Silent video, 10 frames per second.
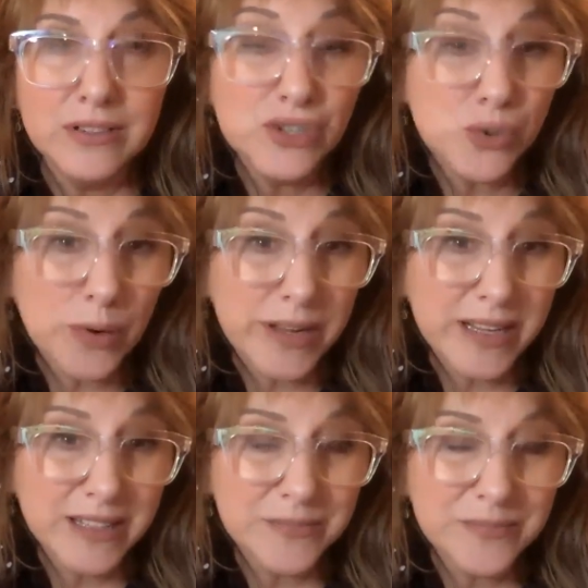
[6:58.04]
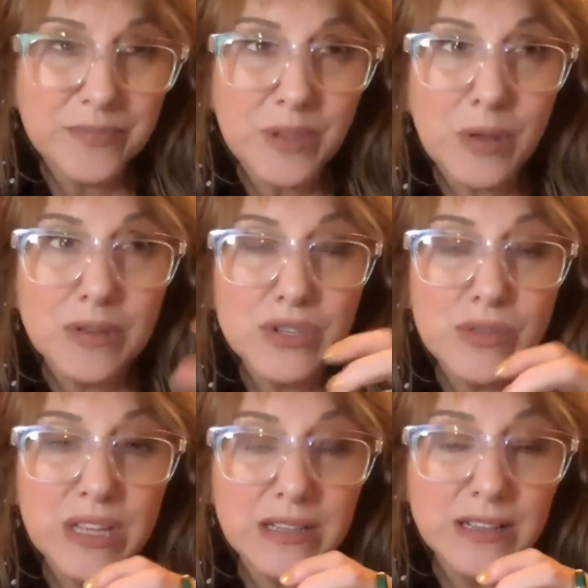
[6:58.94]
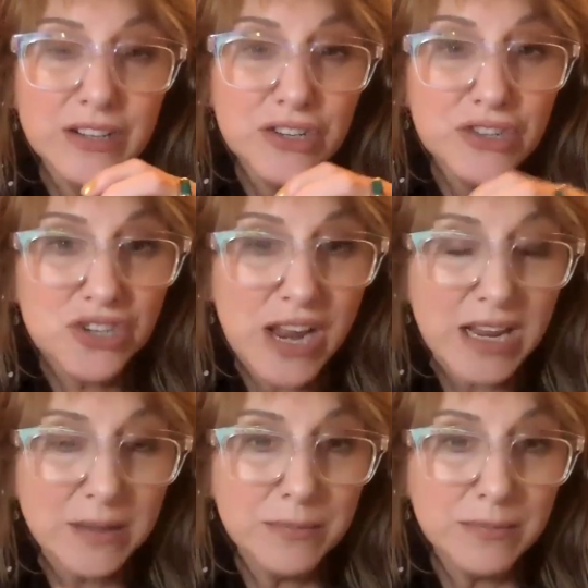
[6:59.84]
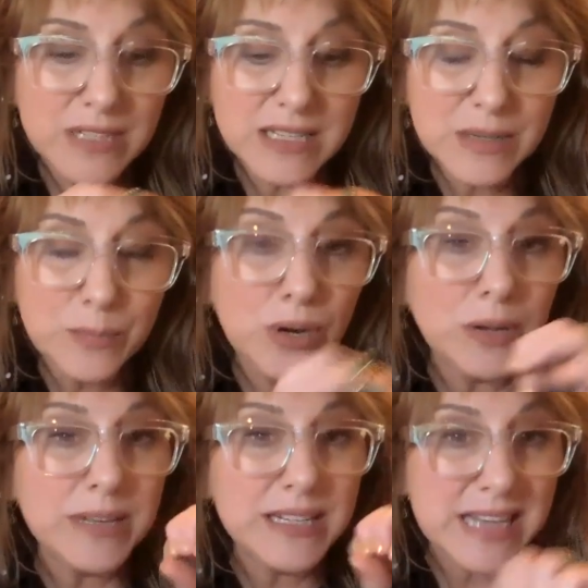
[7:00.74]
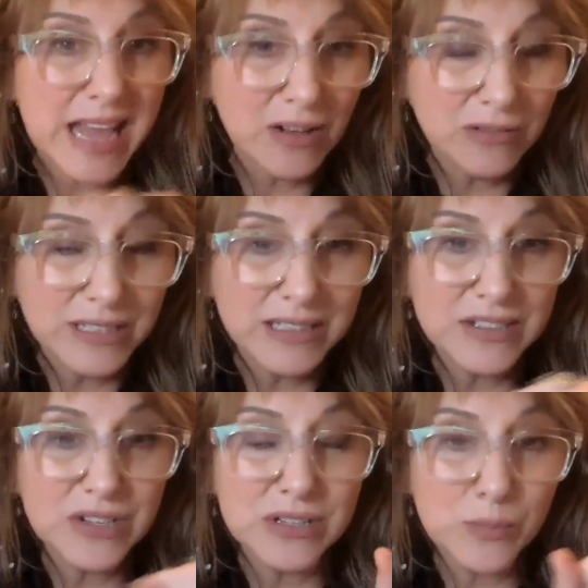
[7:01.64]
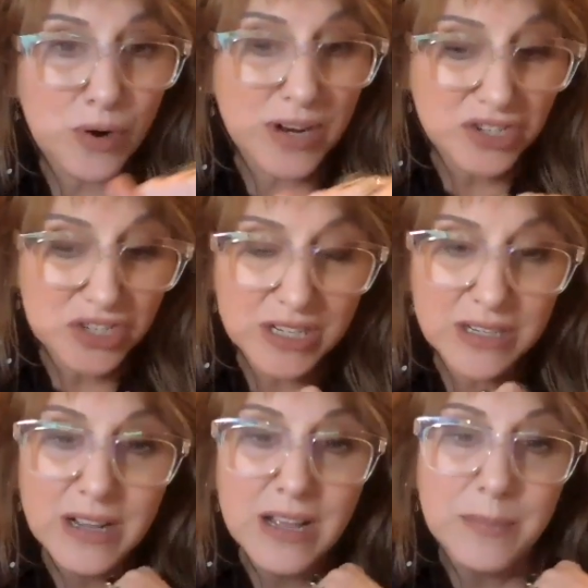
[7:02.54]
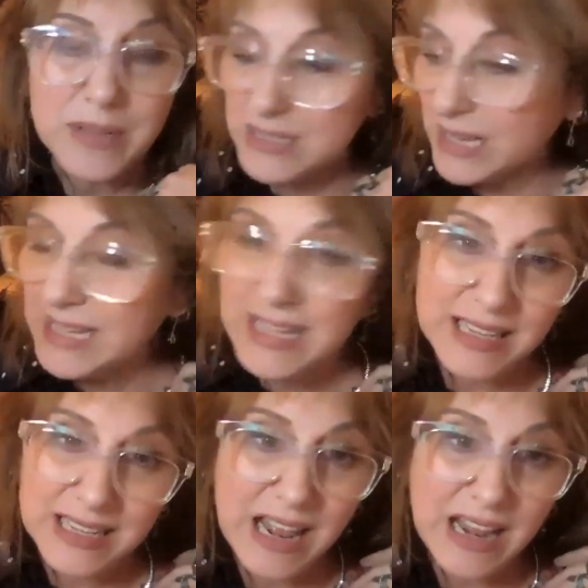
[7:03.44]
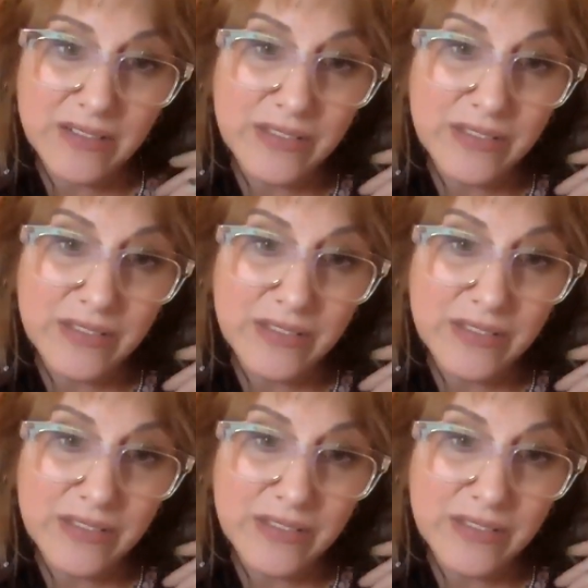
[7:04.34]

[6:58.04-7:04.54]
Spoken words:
joy so that shame doesn't bring me down into depression because I can't get out of